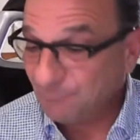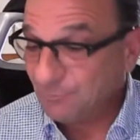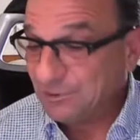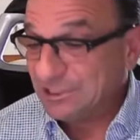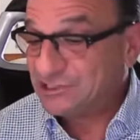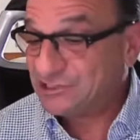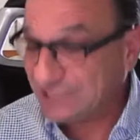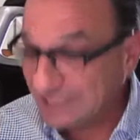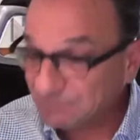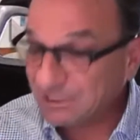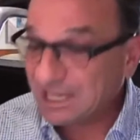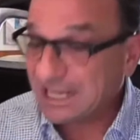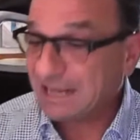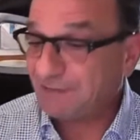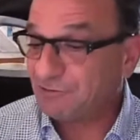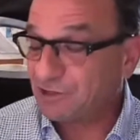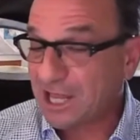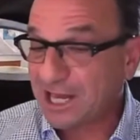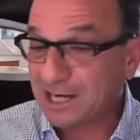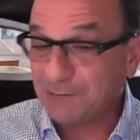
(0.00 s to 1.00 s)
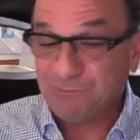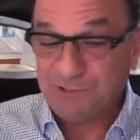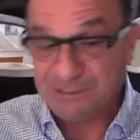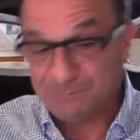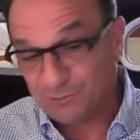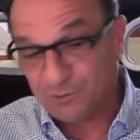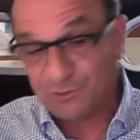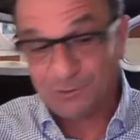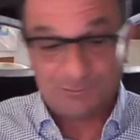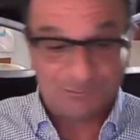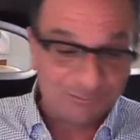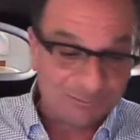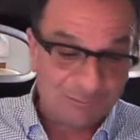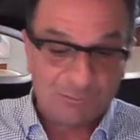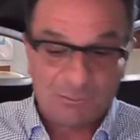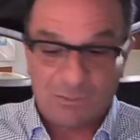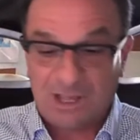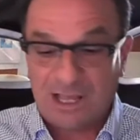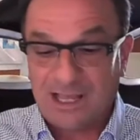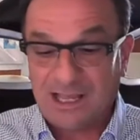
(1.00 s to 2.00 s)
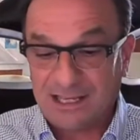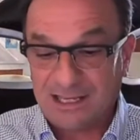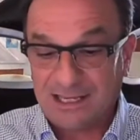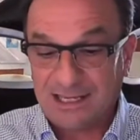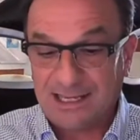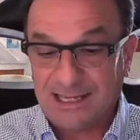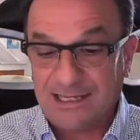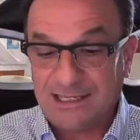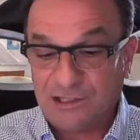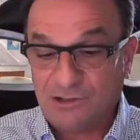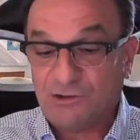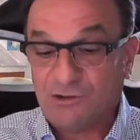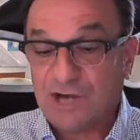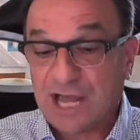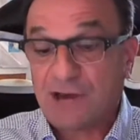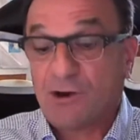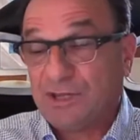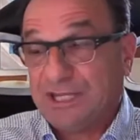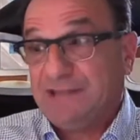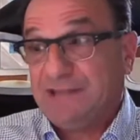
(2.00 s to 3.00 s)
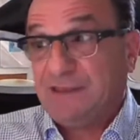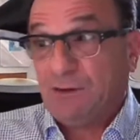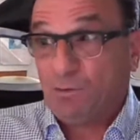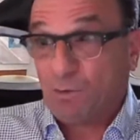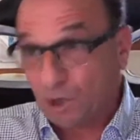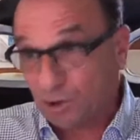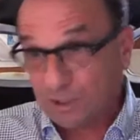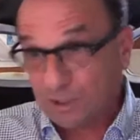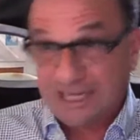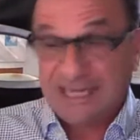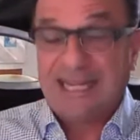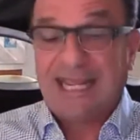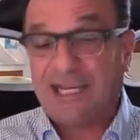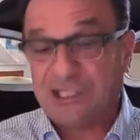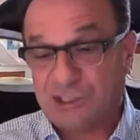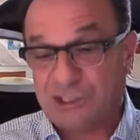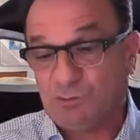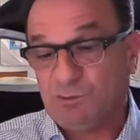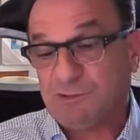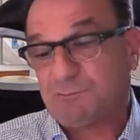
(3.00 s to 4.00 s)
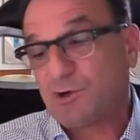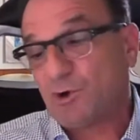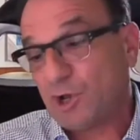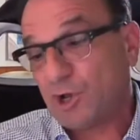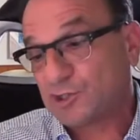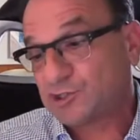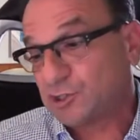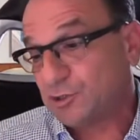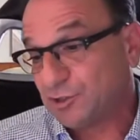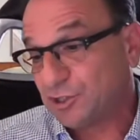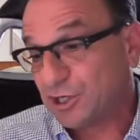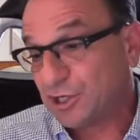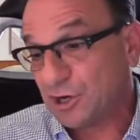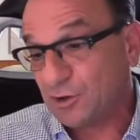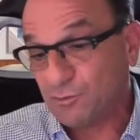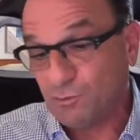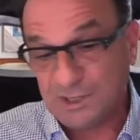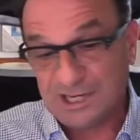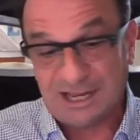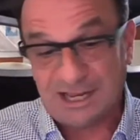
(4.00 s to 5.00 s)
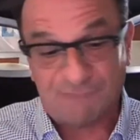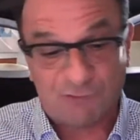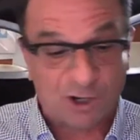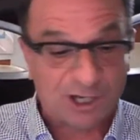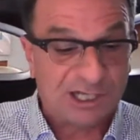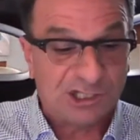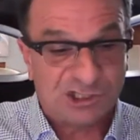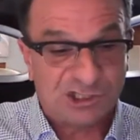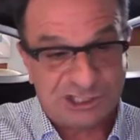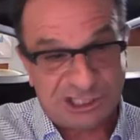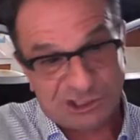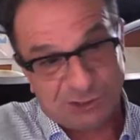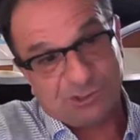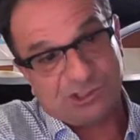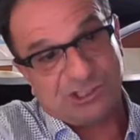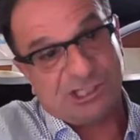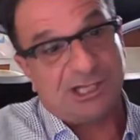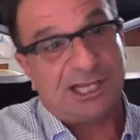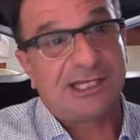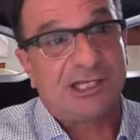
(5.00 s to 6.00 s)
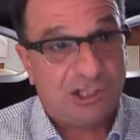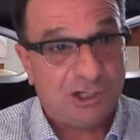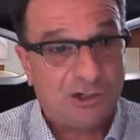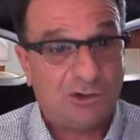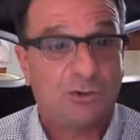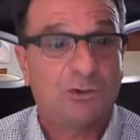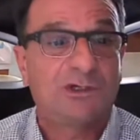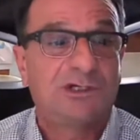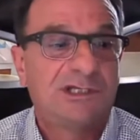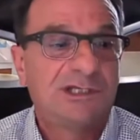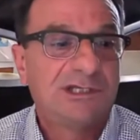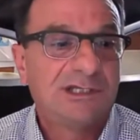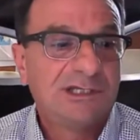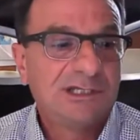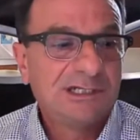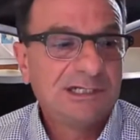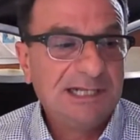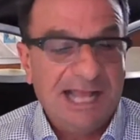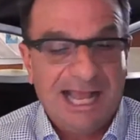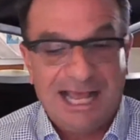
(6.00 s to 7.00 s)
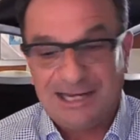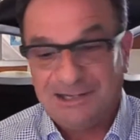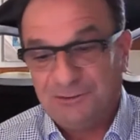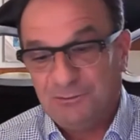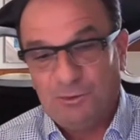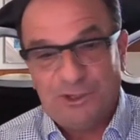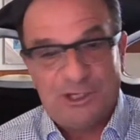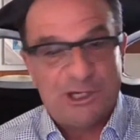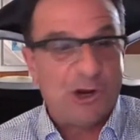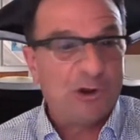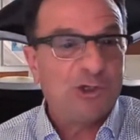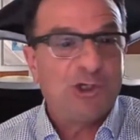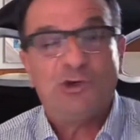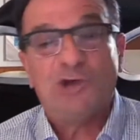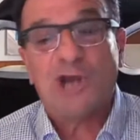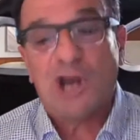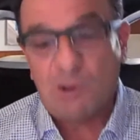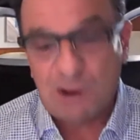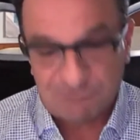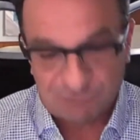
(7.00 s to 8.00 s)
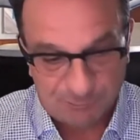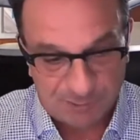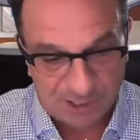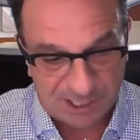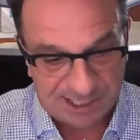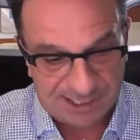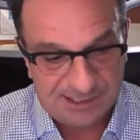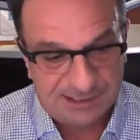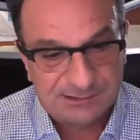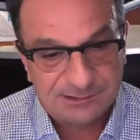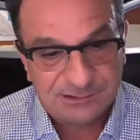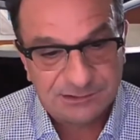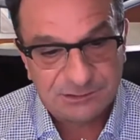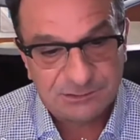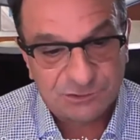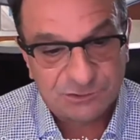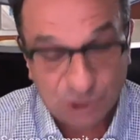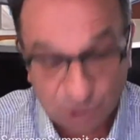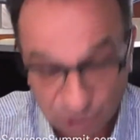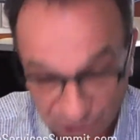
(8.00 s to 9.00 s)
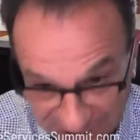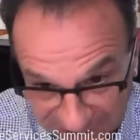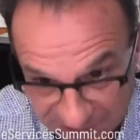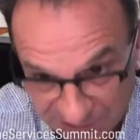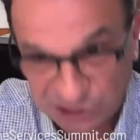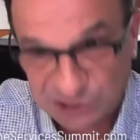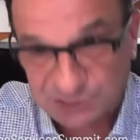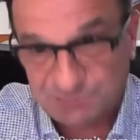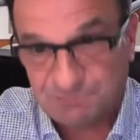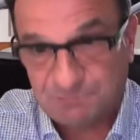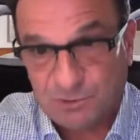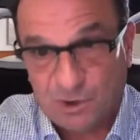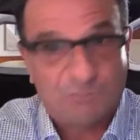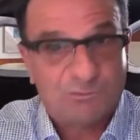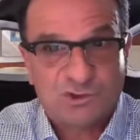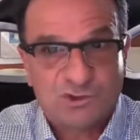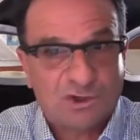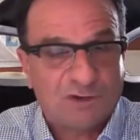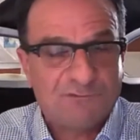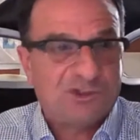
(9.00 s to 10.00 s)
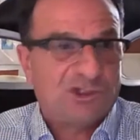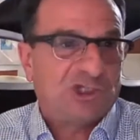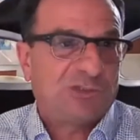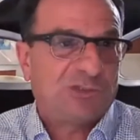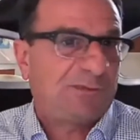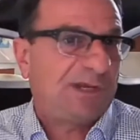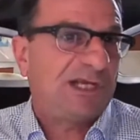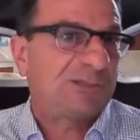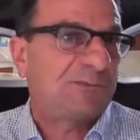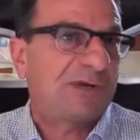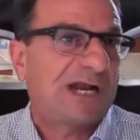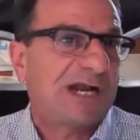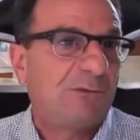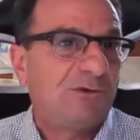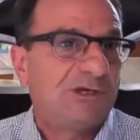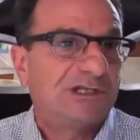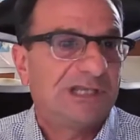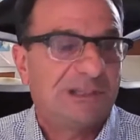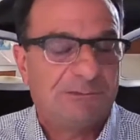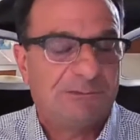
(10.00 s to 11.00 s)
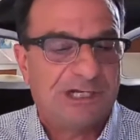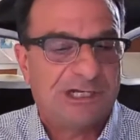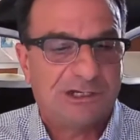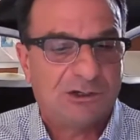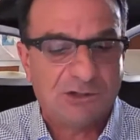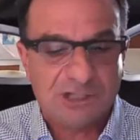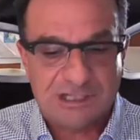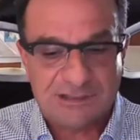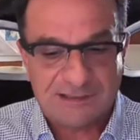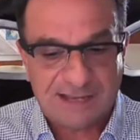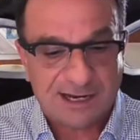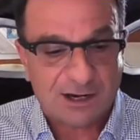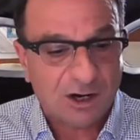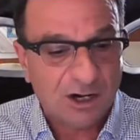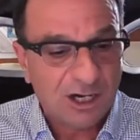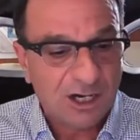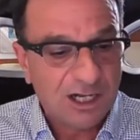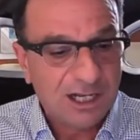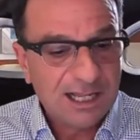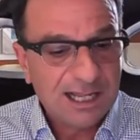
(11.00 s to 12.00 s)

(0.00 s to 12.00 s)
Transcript: we seem to have a lot of people, not only that we're engaging with, but also, we have our constituency like you. And we know everybody, certainly in this home services space, but I wouldn't limit it nearly there.